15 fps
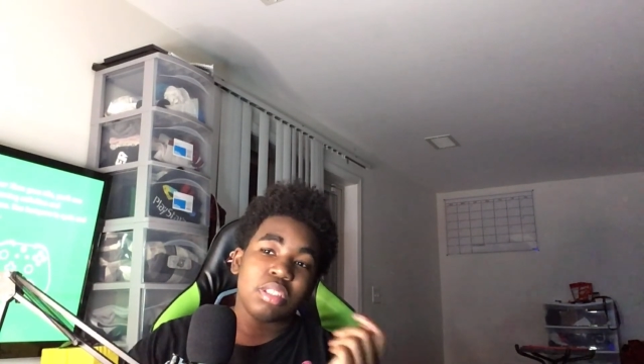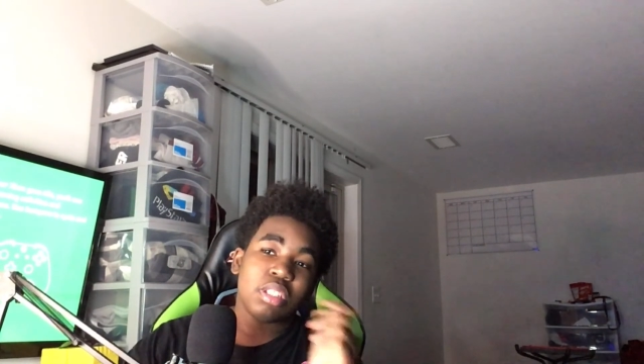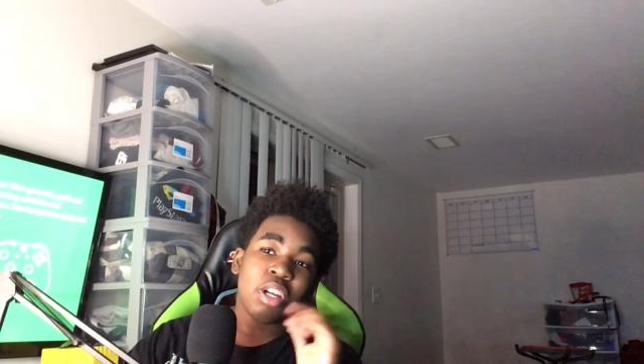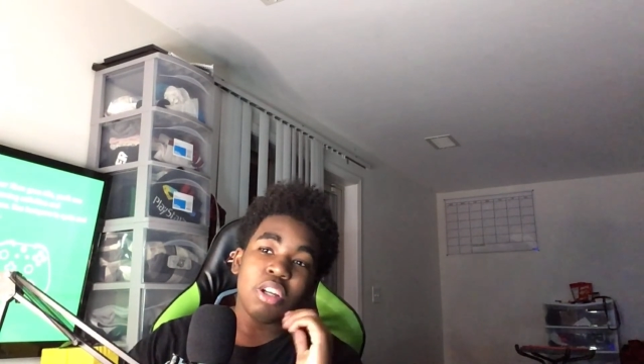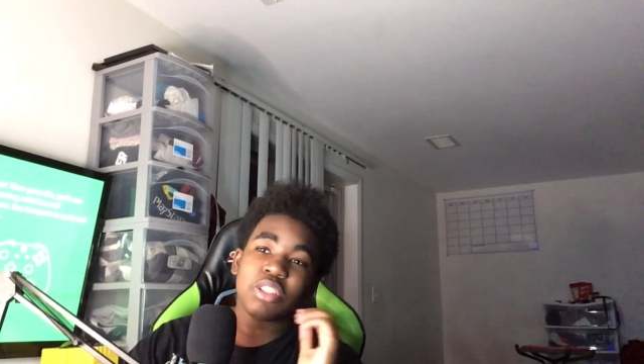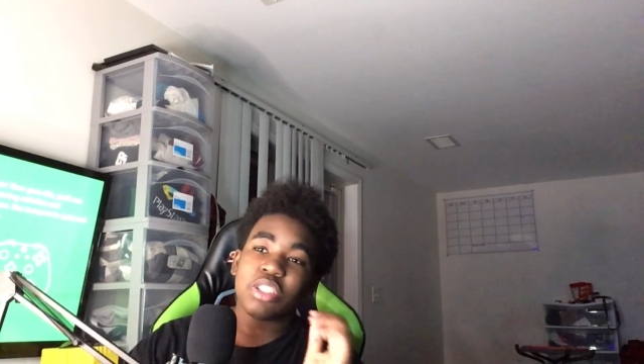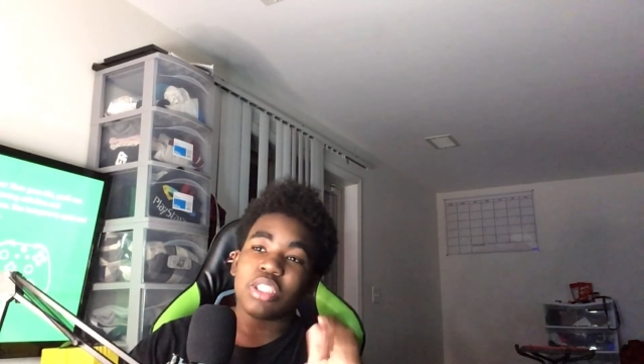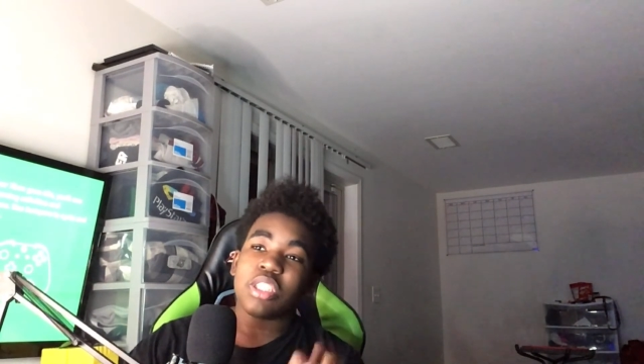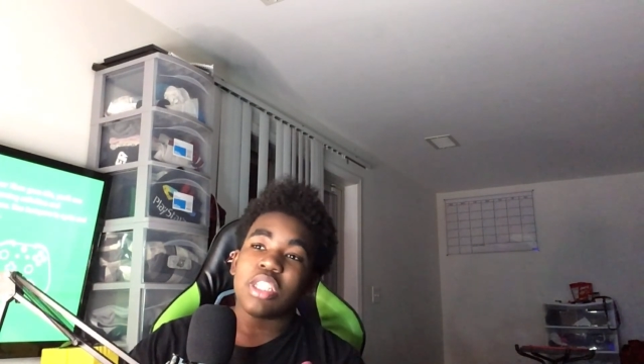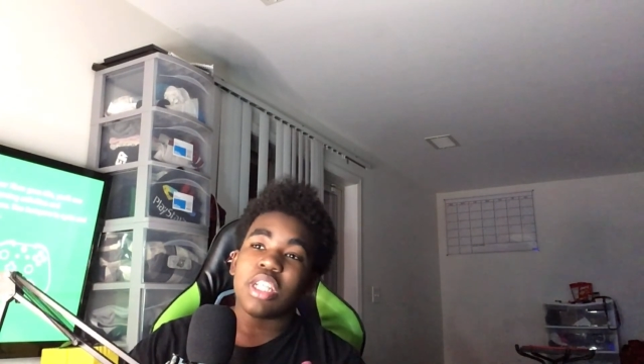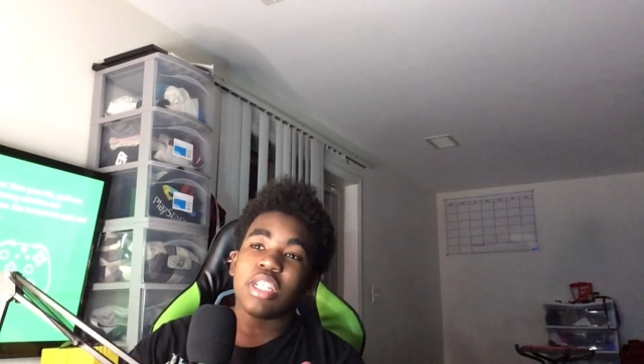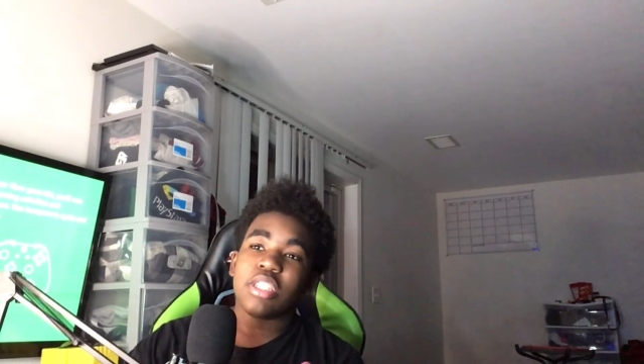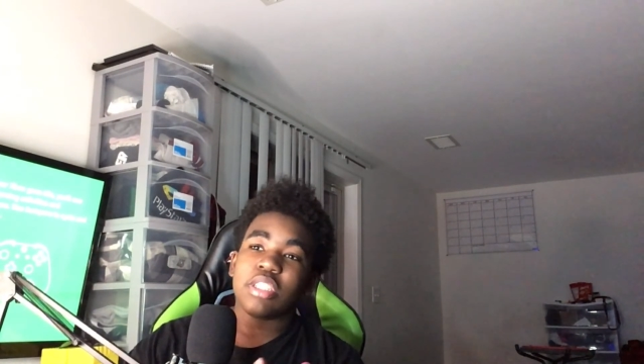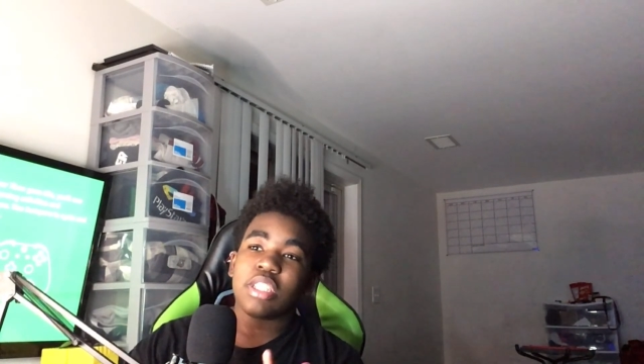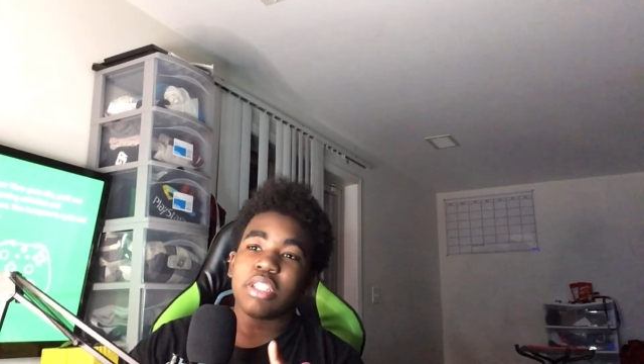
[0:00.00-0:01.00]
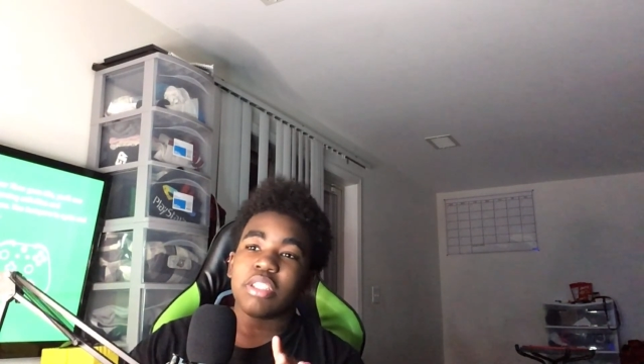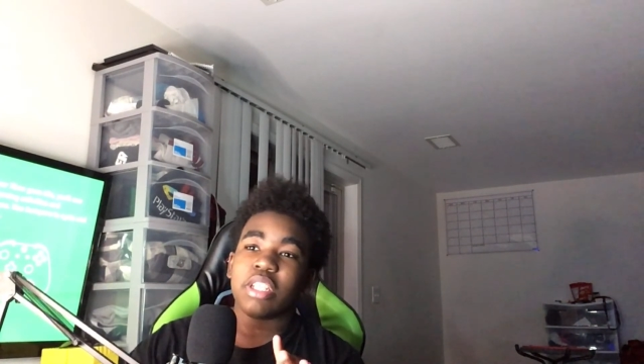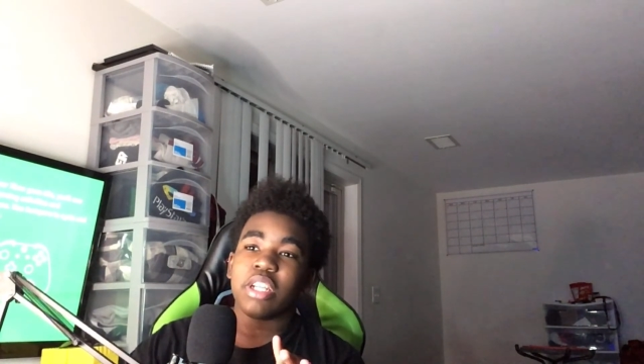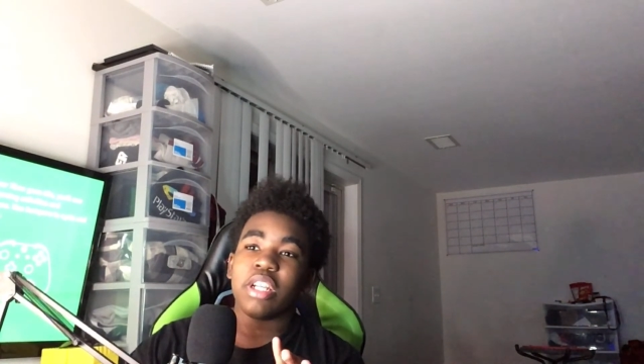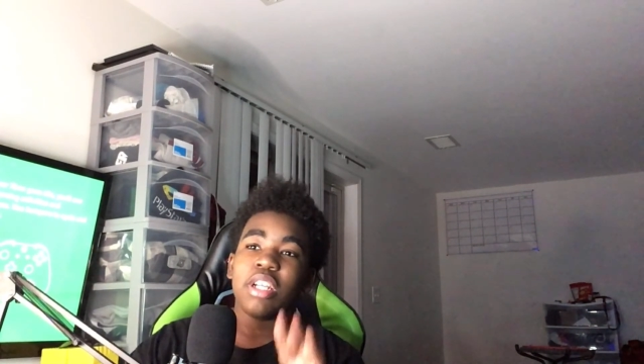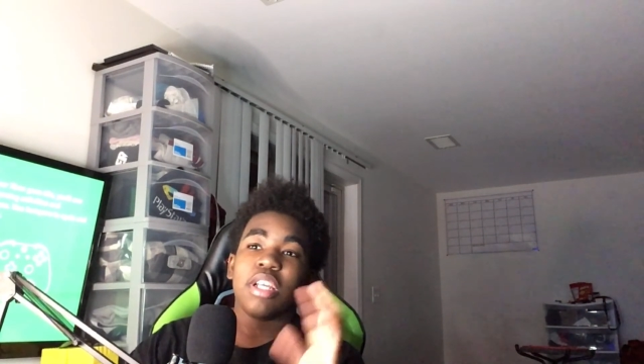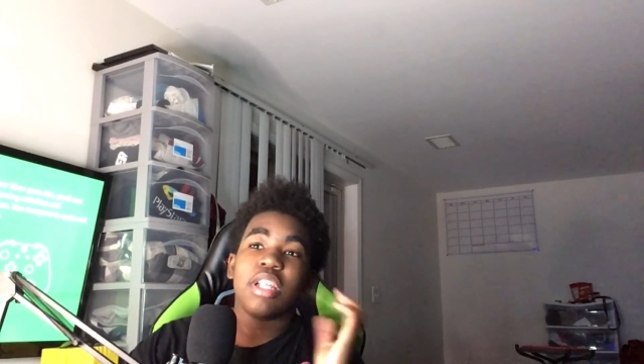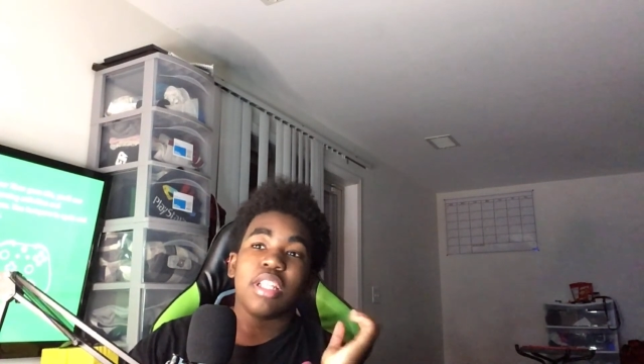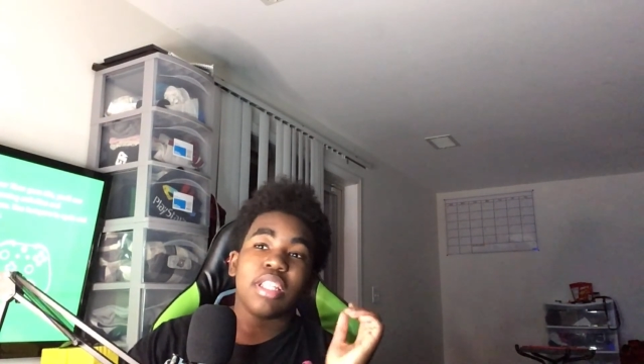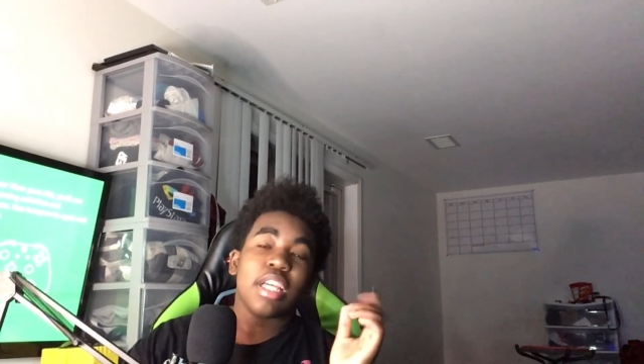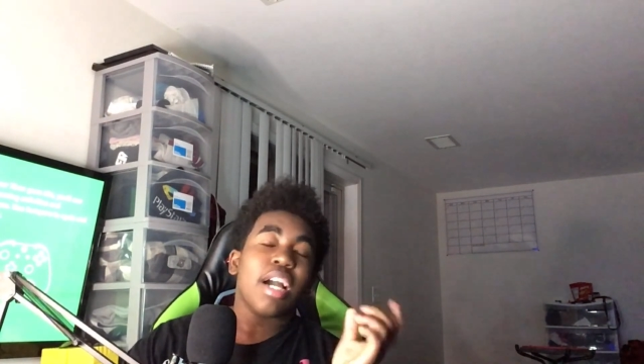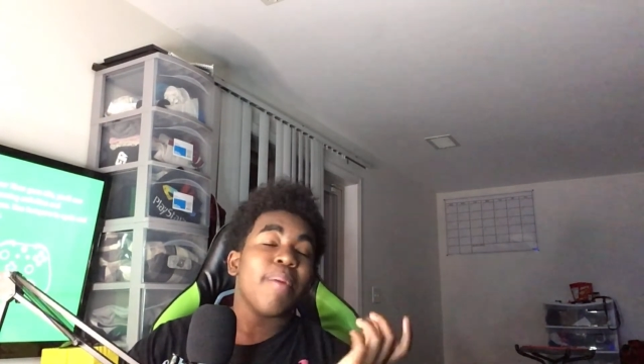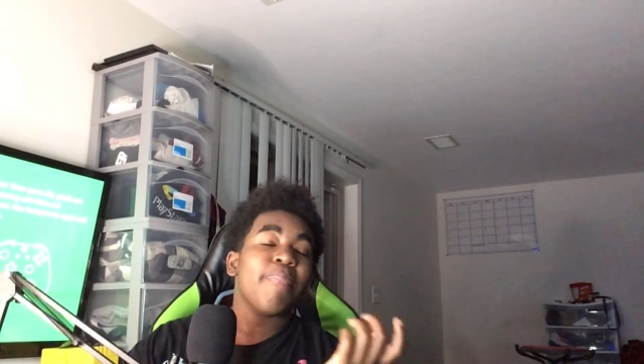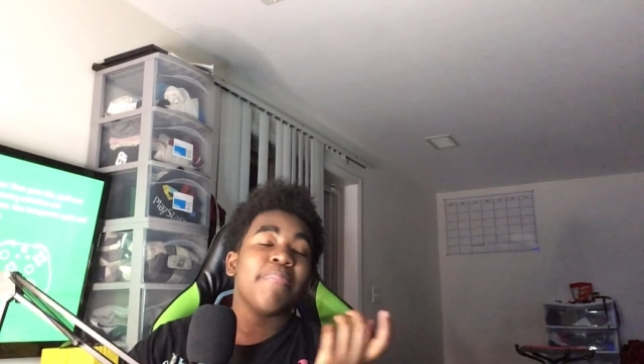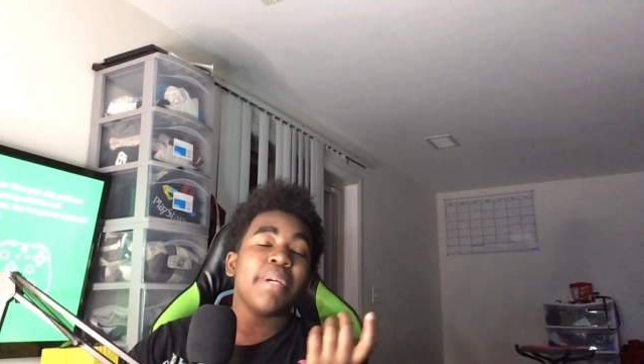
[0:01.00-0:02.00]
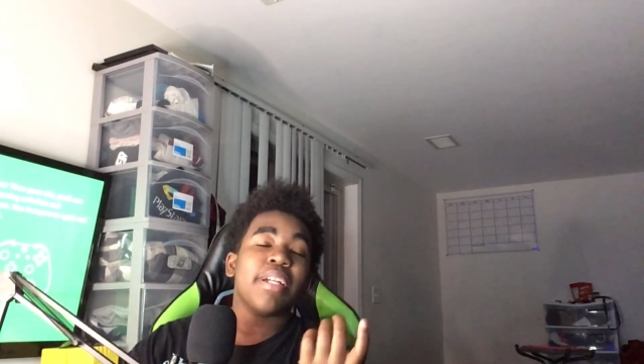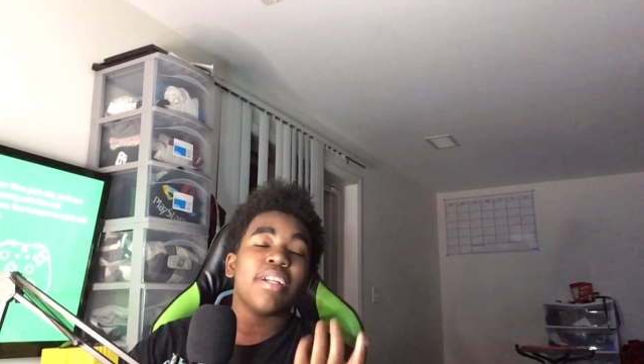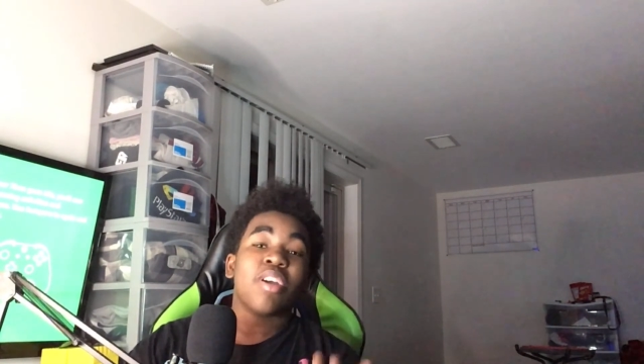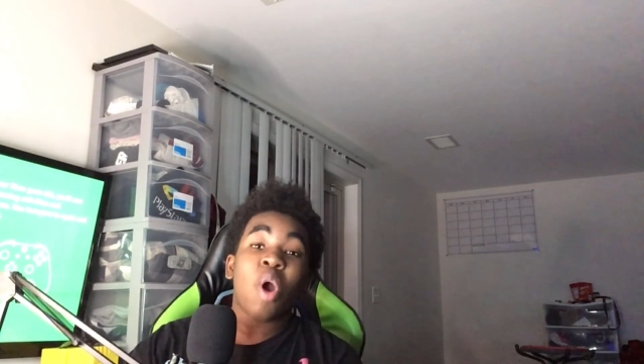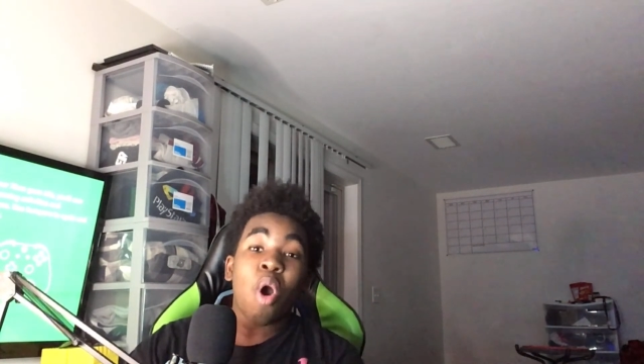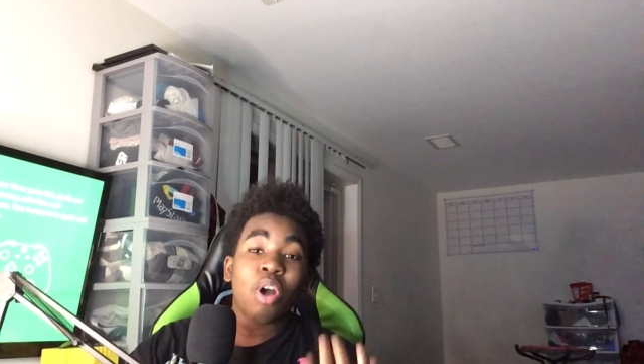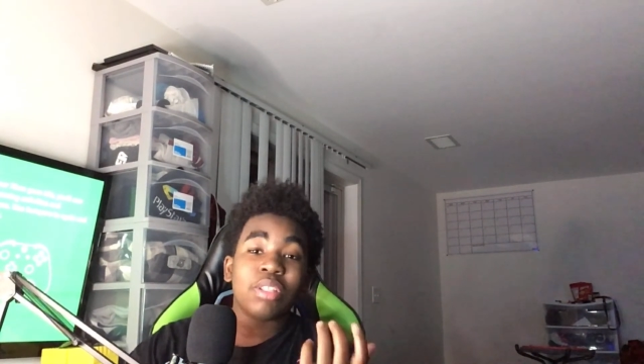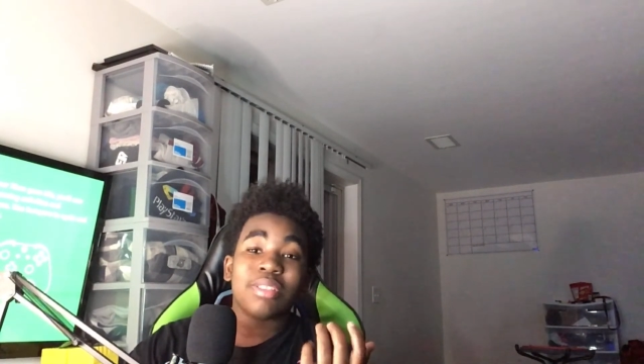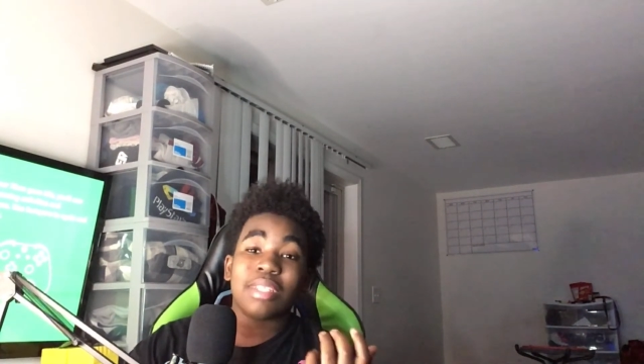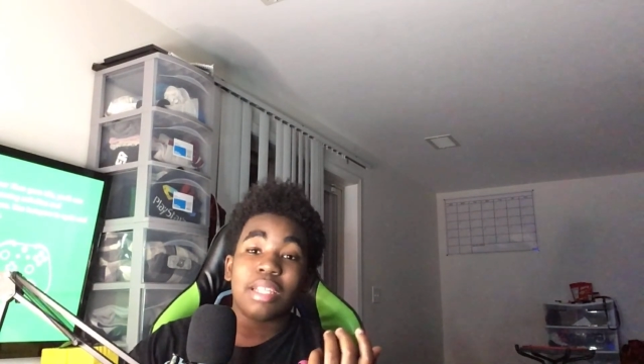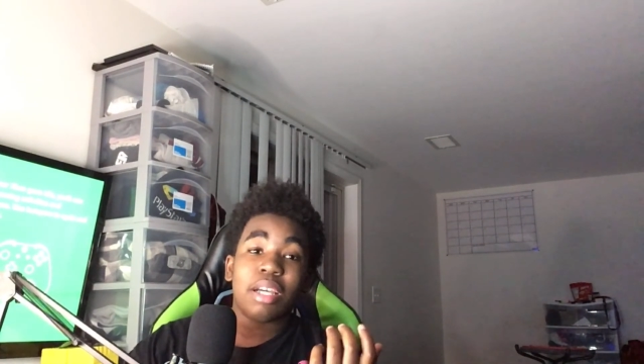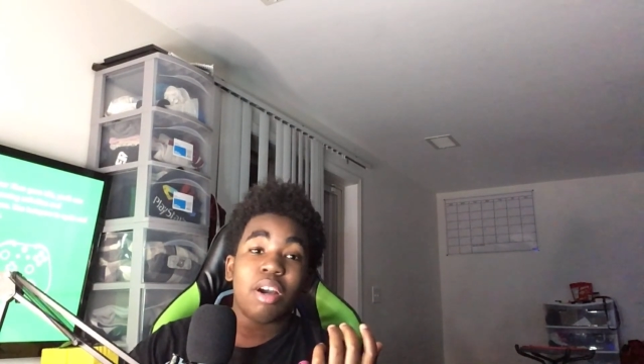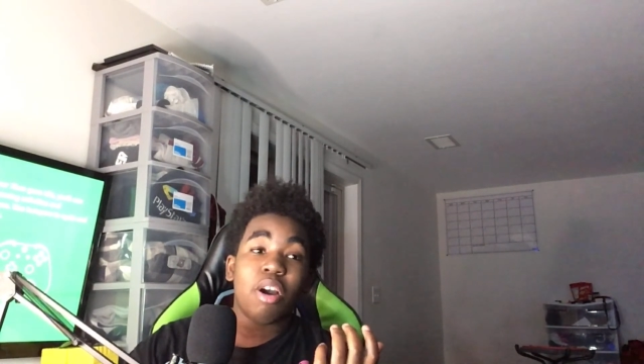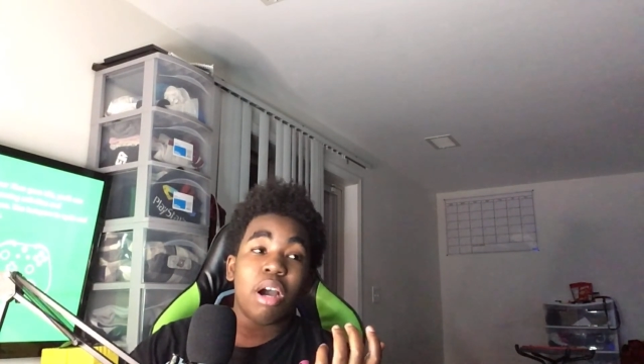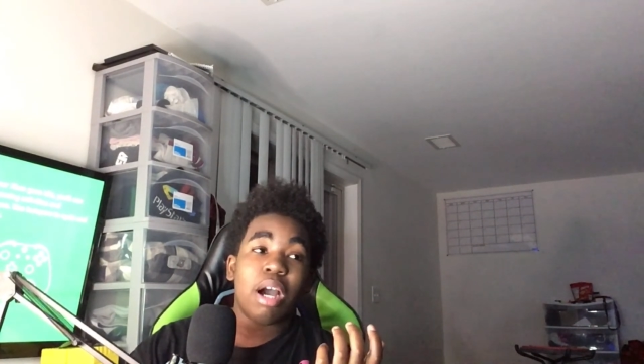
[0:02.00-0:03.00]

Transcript: content creators out there, they got better content